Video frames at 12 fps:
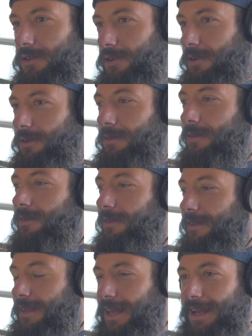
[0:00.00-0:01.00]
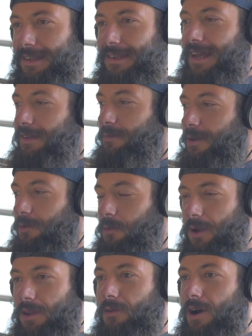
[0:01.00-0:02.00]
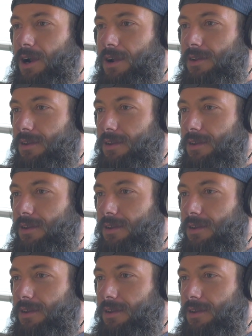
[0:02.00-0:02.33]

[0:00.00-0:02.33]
sort of take assessment of where you are.